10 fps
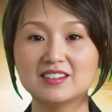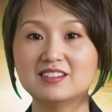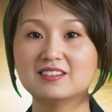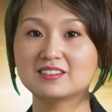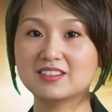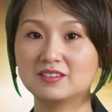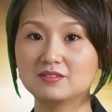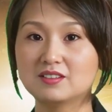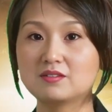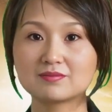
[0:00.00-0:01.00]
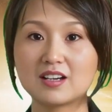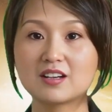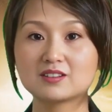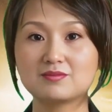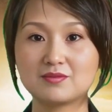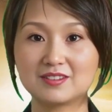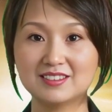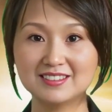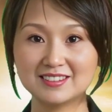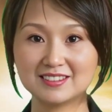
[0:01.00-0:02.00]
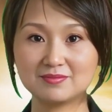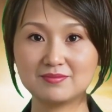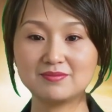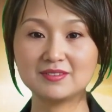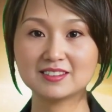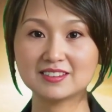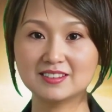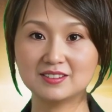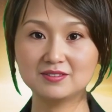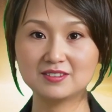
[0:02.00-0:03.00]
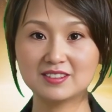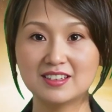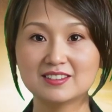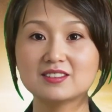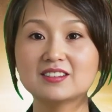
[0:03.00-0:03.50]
earning him a profit of about 50 million Hong Kong dollars.